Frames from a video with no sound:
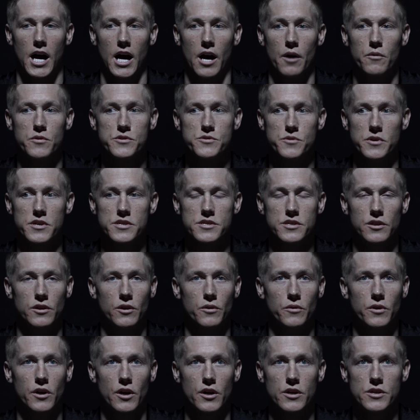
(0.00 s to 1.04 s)
I was racing
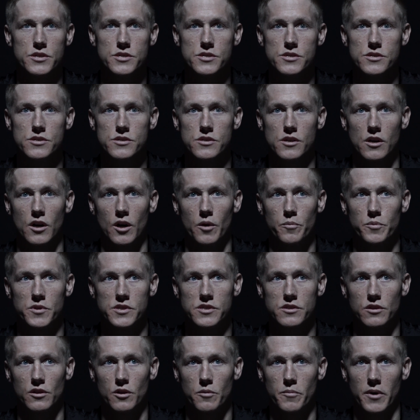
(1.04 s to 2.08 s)
go-karts up
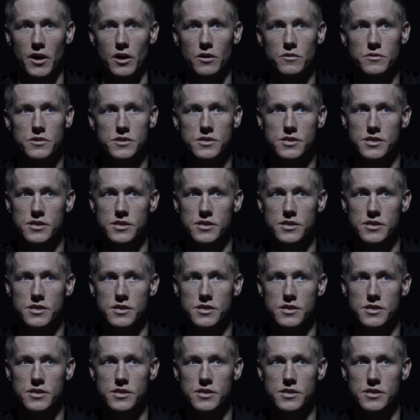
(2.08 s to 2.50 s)
until about